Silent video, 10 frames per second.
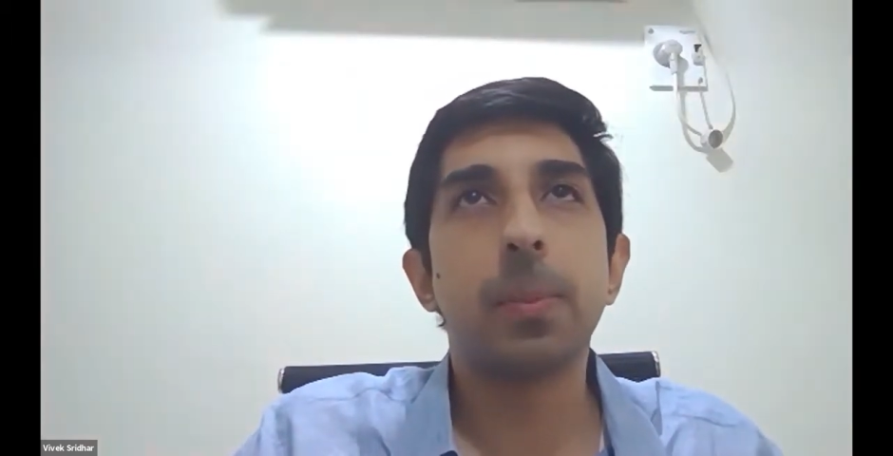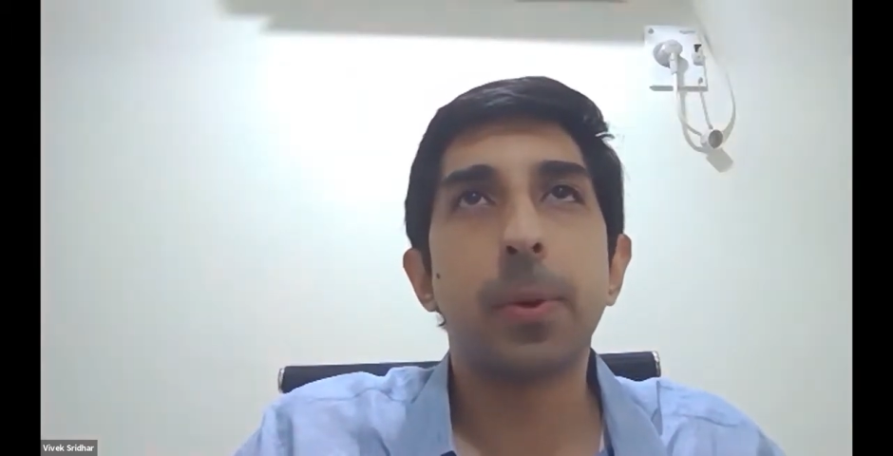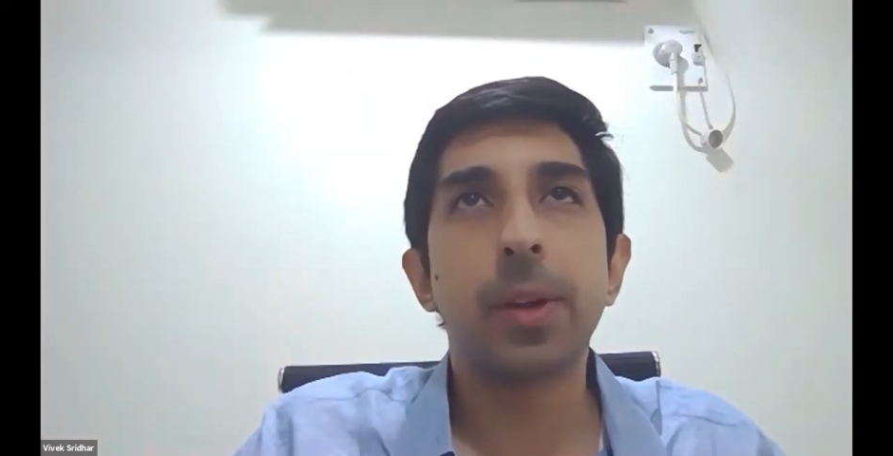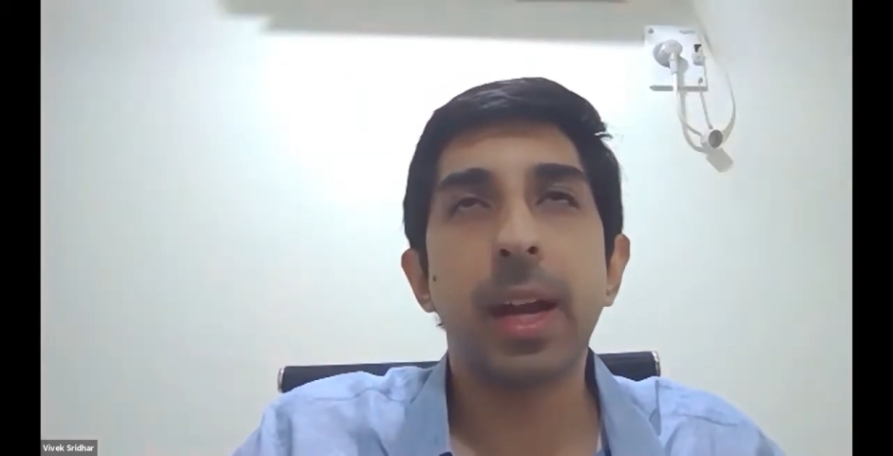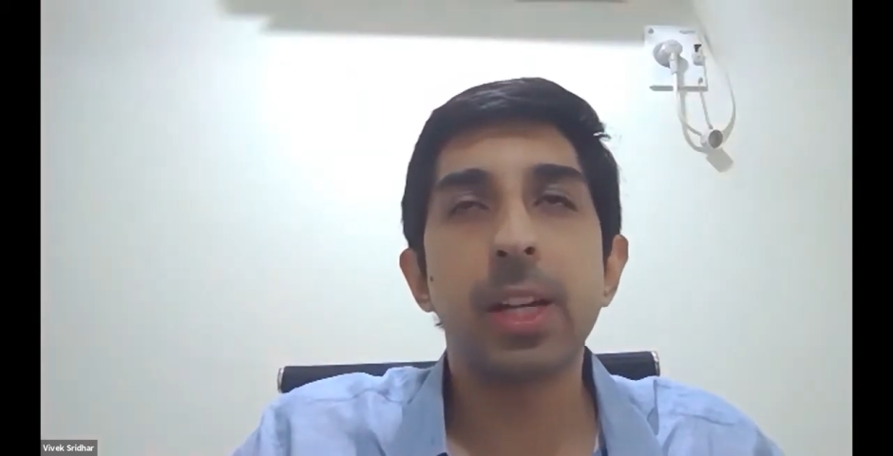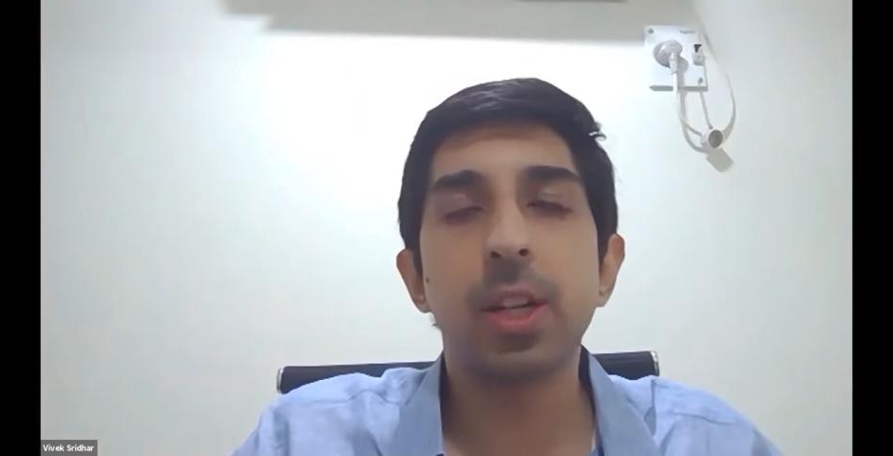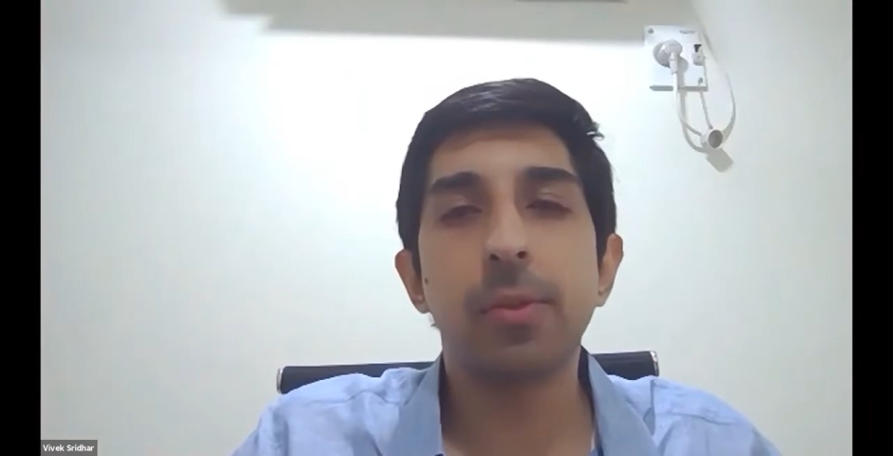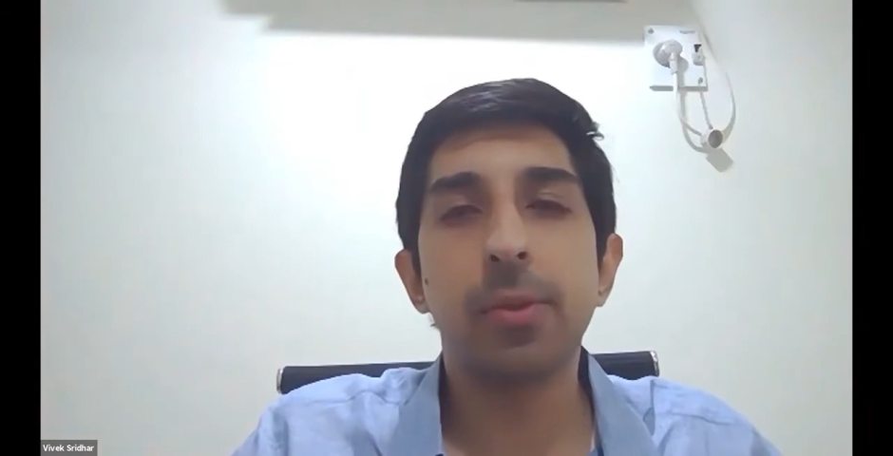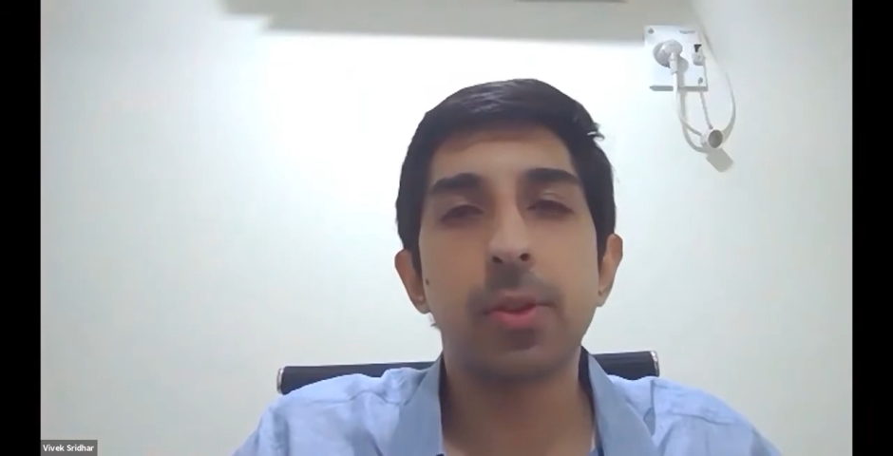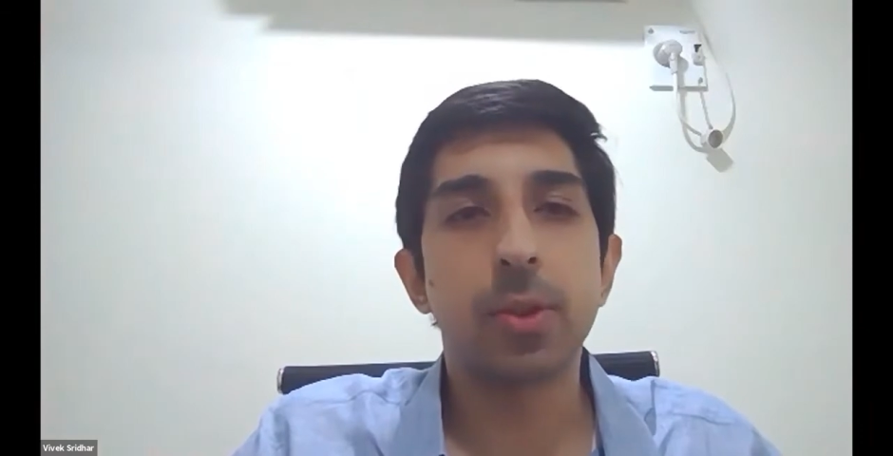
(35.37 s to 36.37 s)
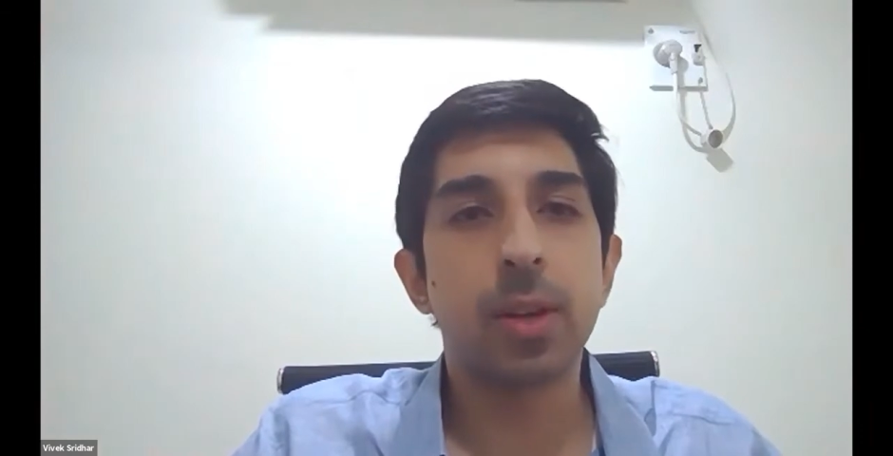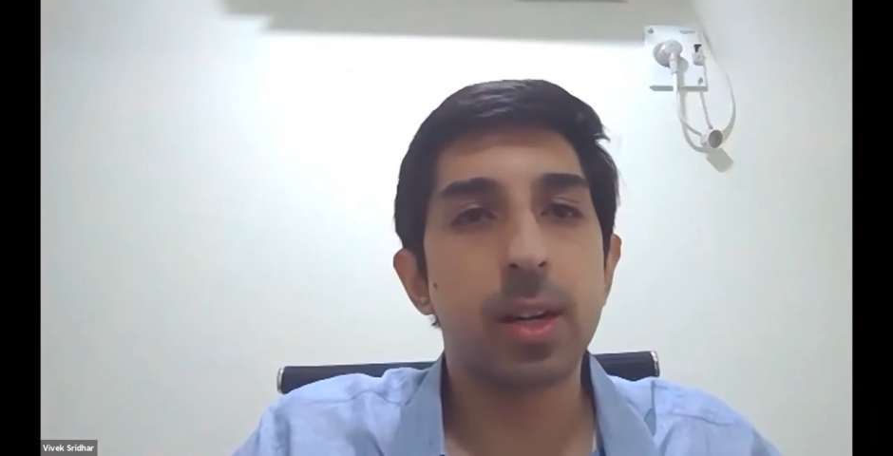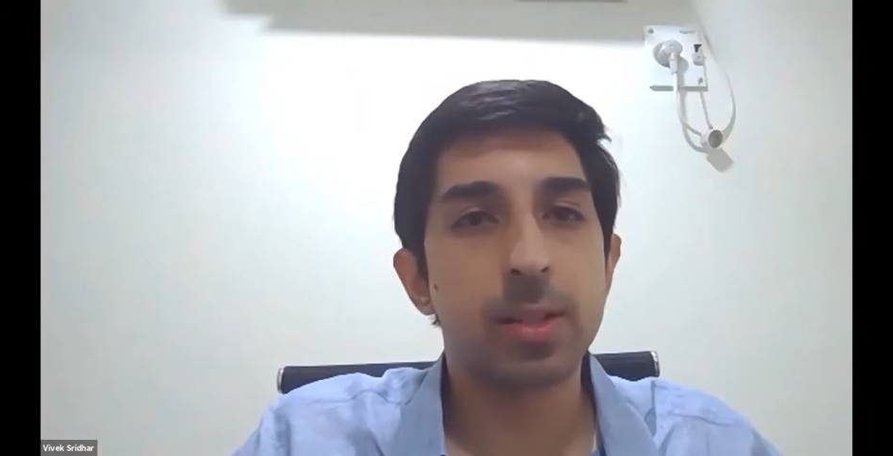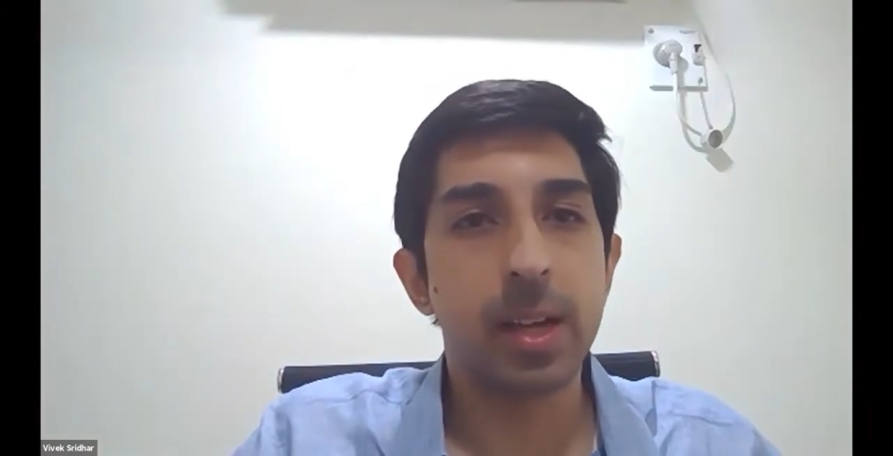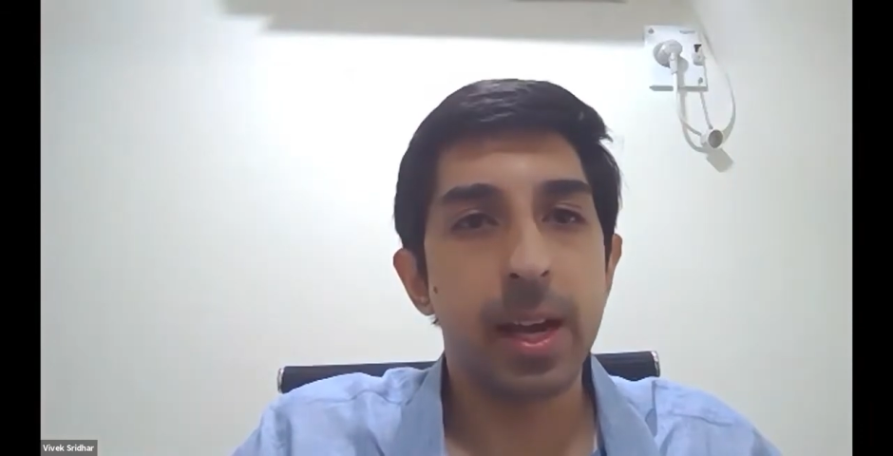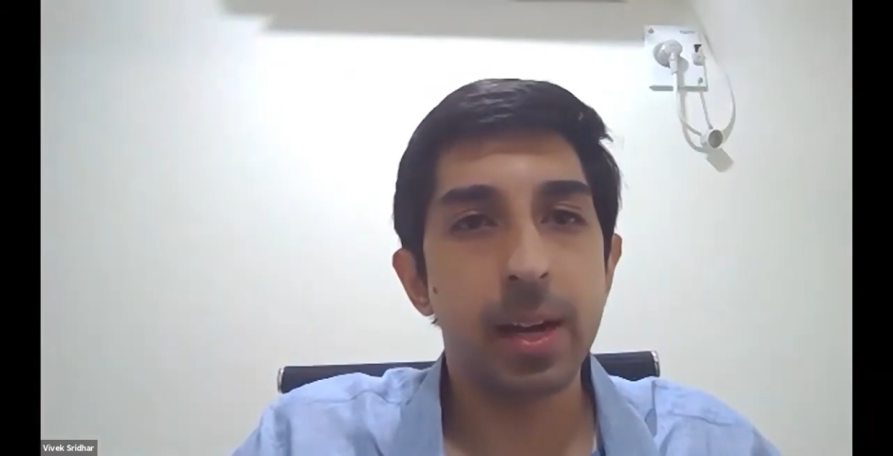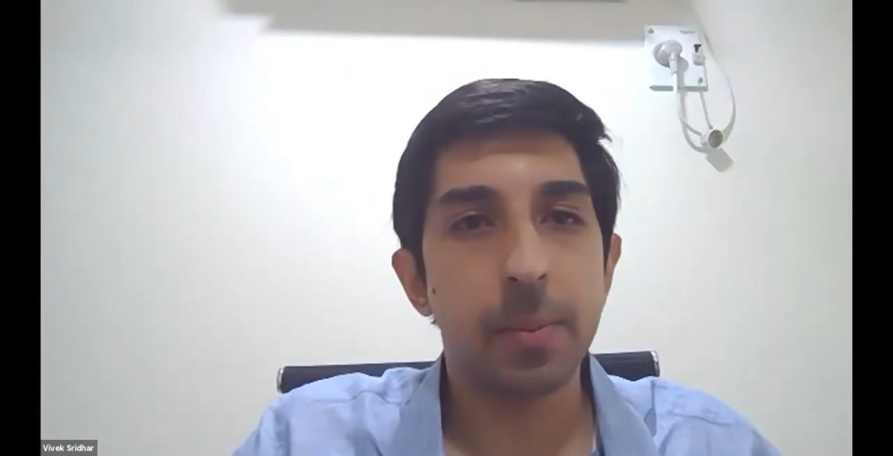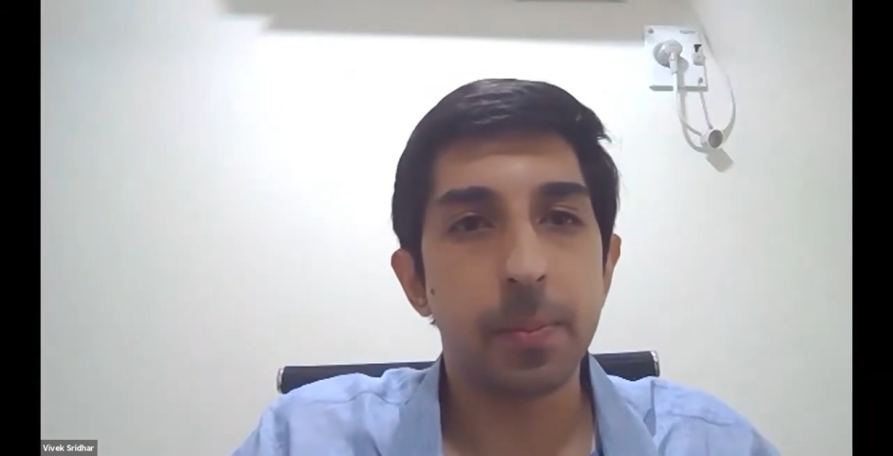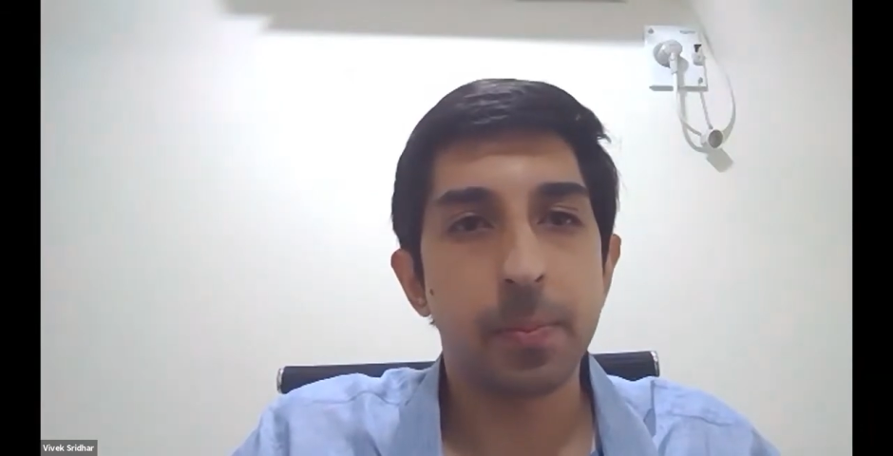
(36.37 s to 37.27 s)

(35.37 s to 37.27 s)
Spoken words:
potential for solar is there.